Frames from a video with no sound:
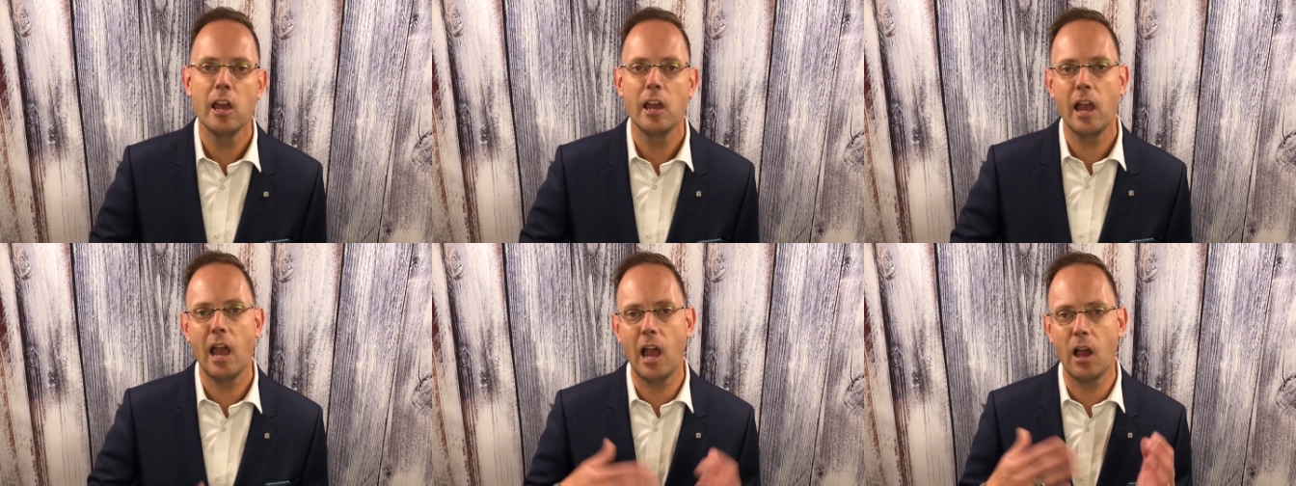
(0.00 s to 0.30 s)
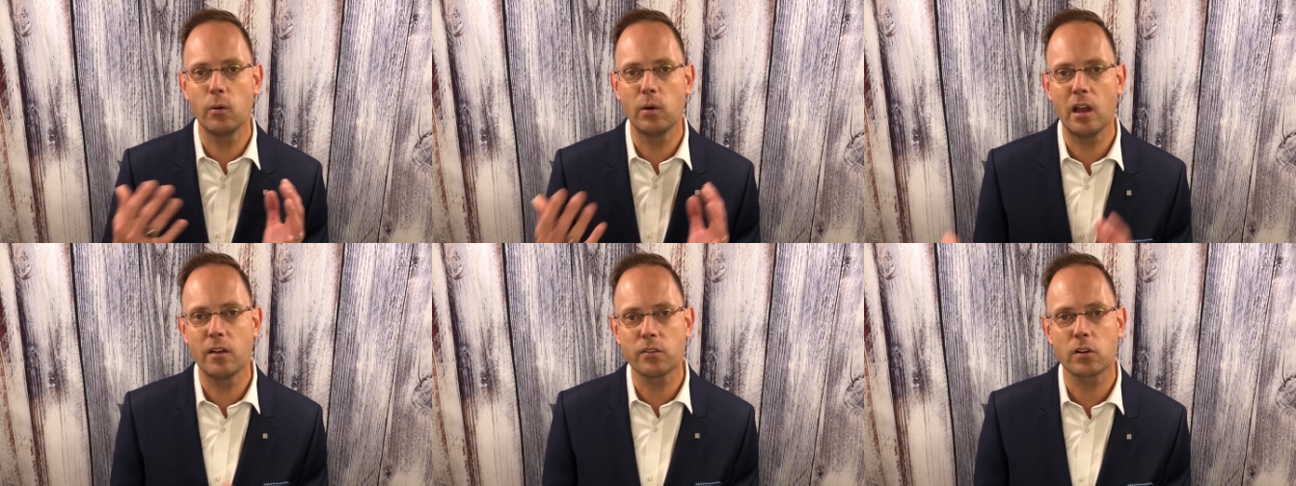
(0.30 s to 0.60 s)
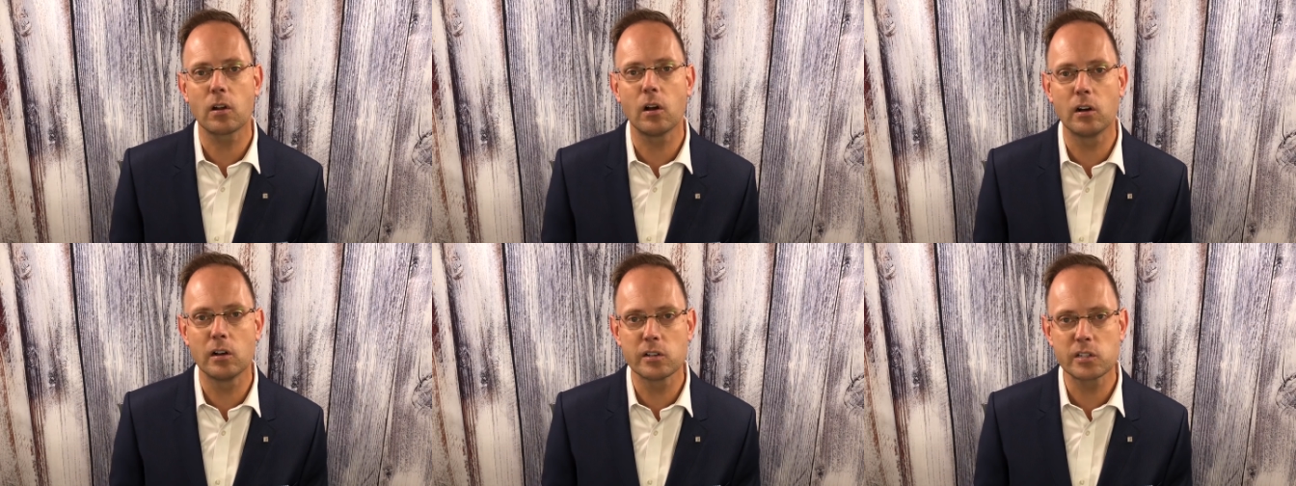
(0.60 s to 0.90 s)

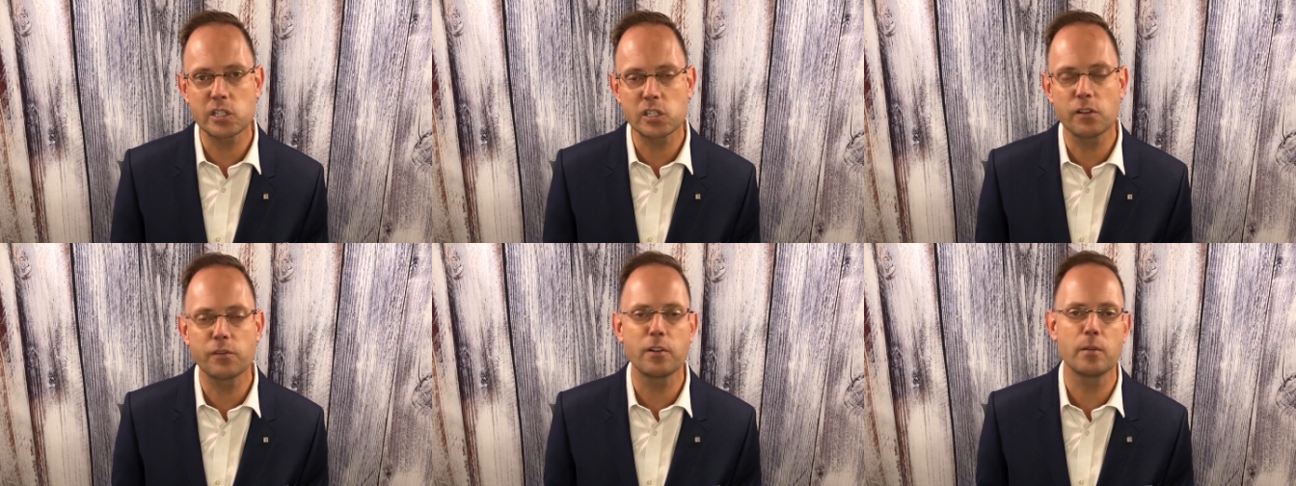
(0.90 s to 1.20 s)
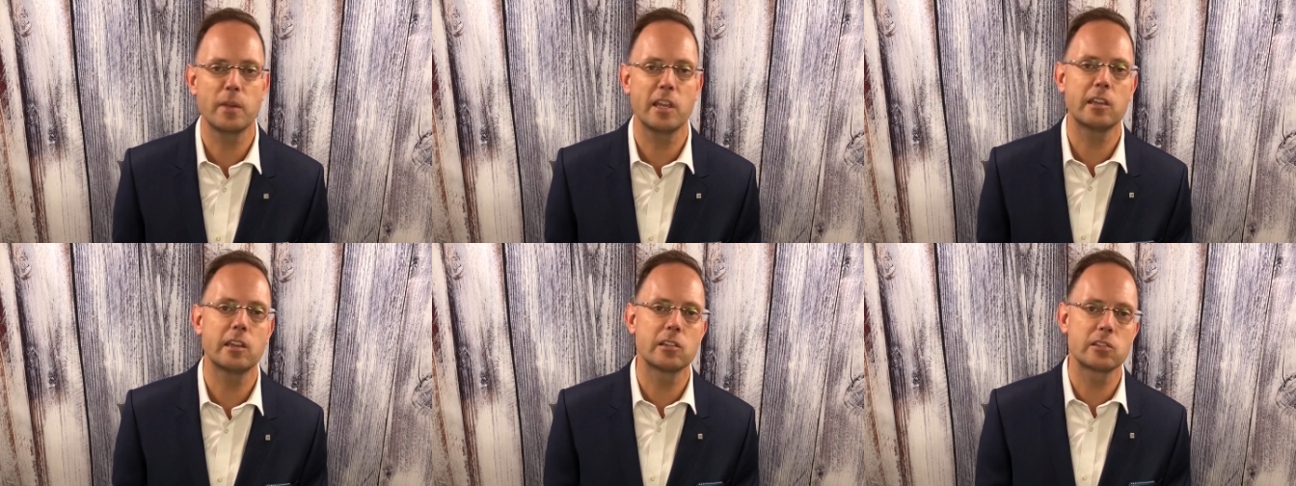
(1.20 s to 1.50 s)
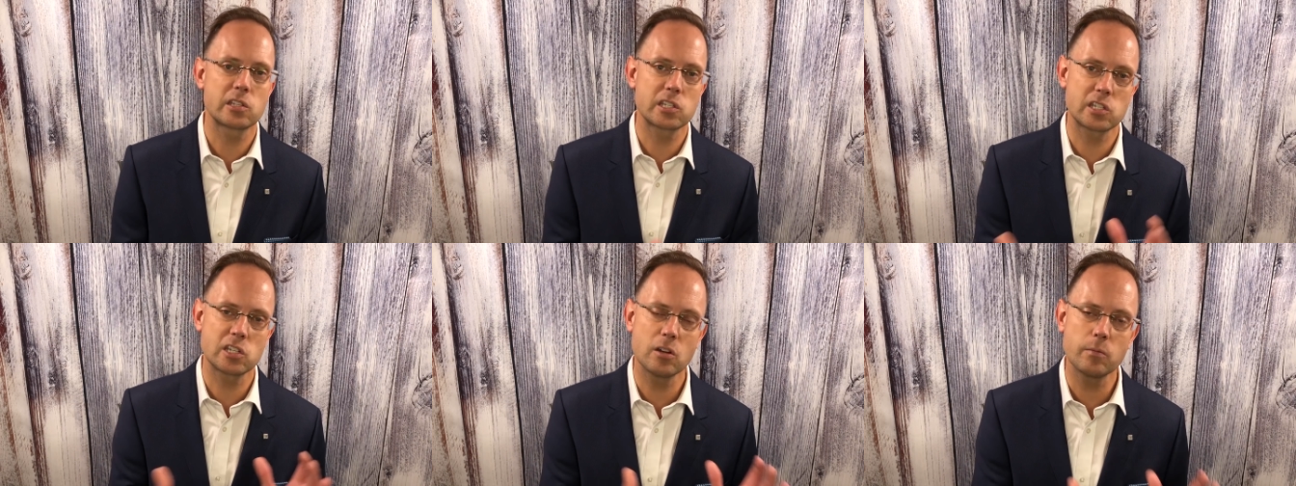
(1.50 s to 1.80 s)
However, also from a
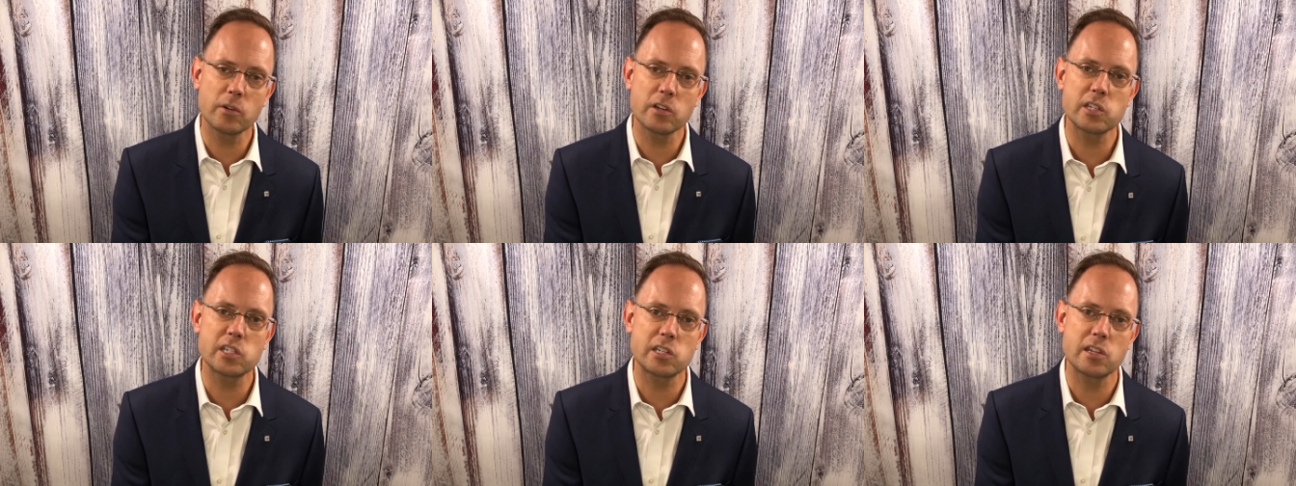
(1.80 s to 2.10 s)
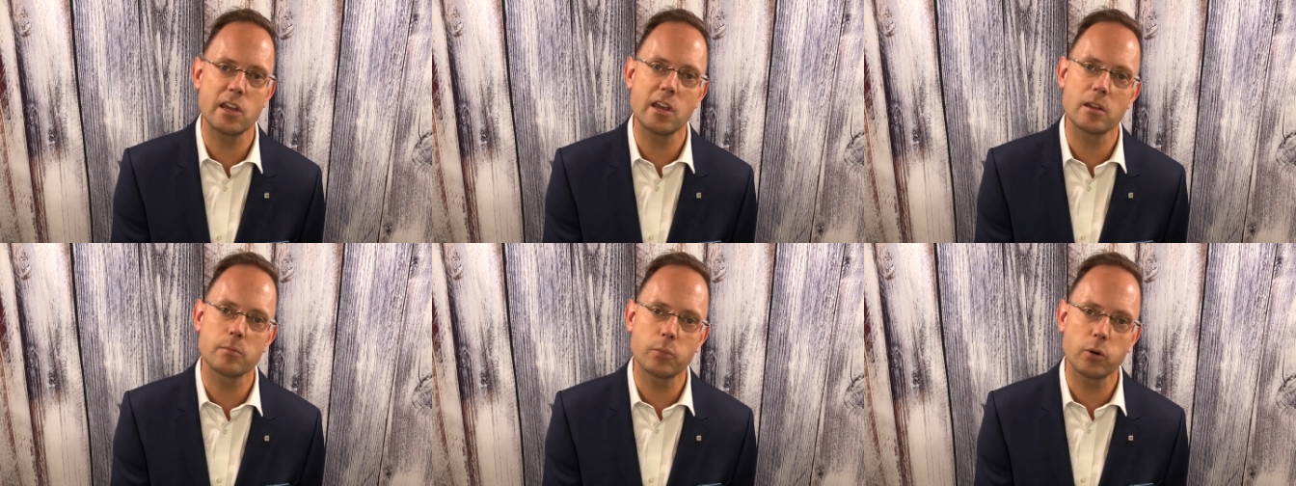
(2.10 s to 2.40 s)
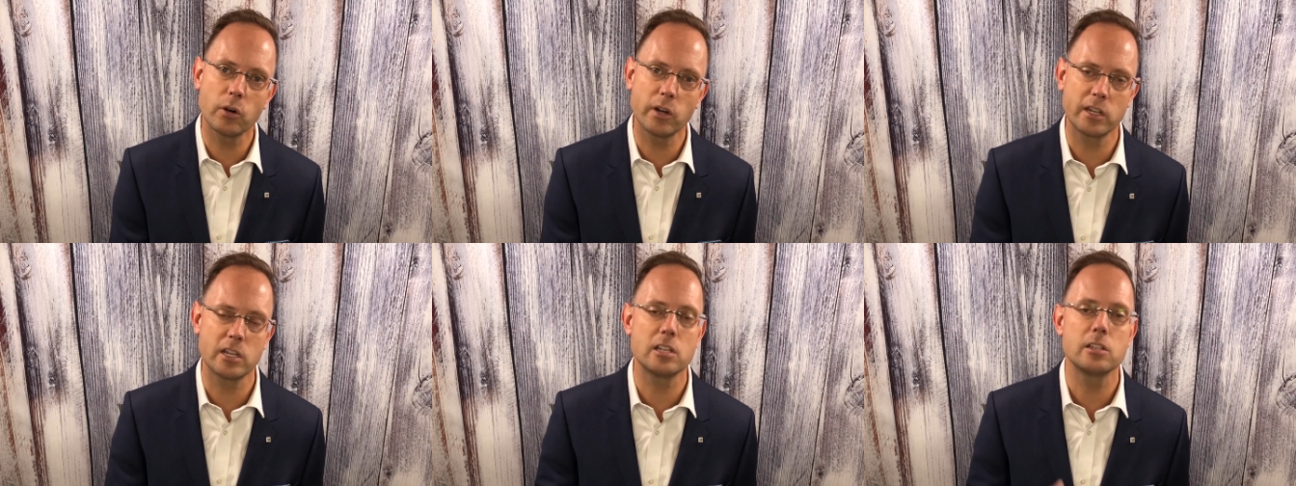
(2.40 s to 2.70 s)
consumer
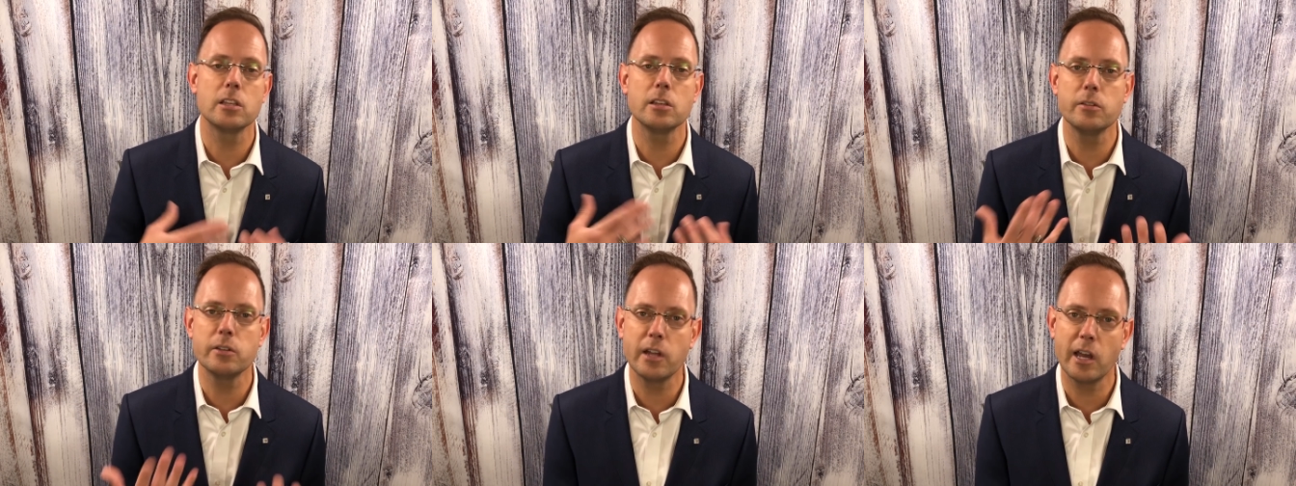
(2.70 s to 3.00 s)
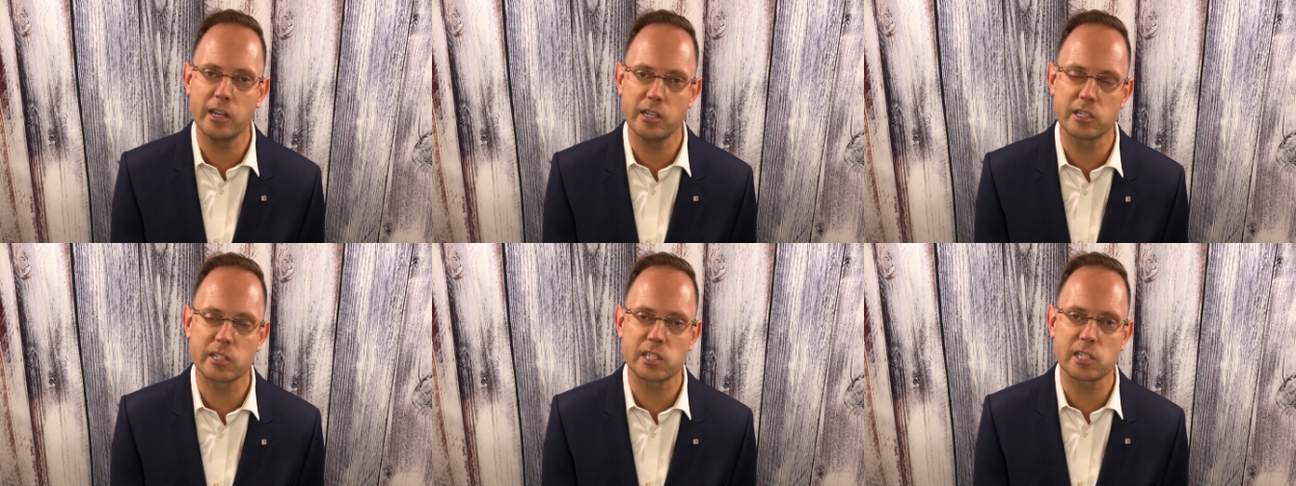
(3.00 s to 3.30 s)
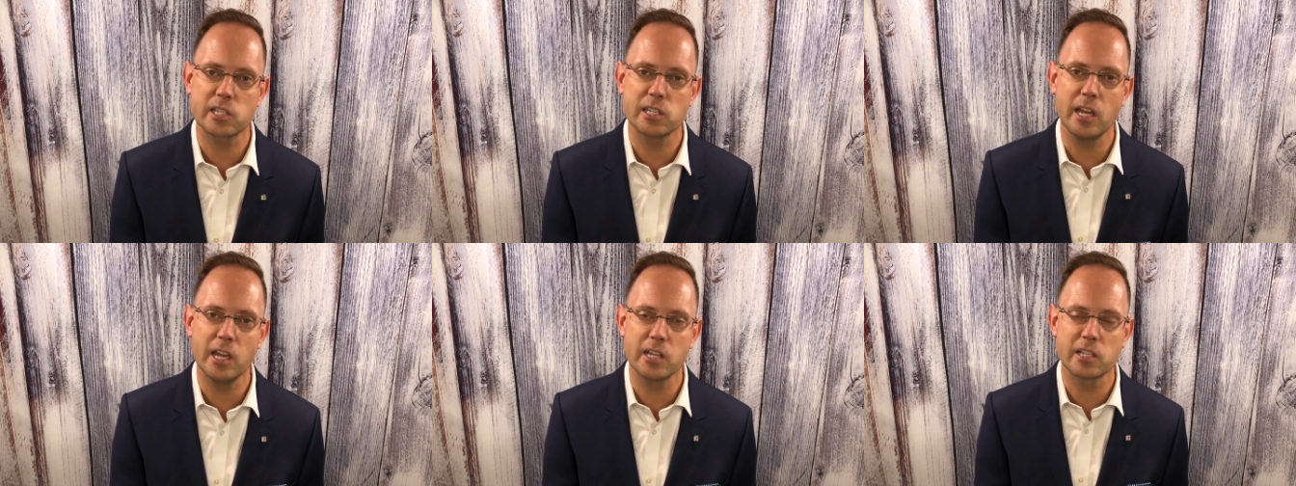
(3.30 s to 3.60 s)
standpoint in the United
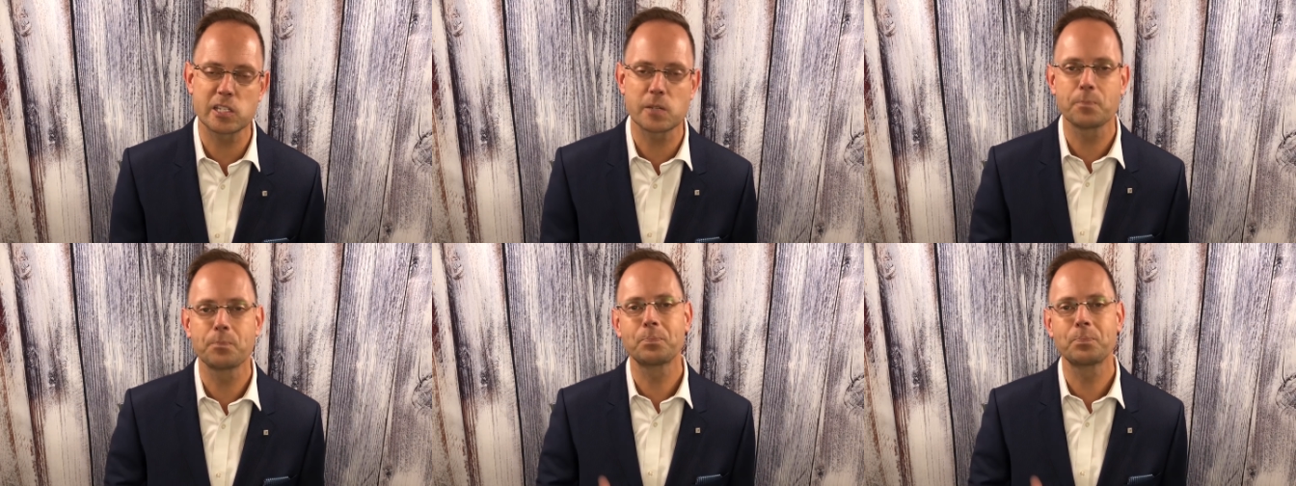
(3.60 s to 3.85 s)
States,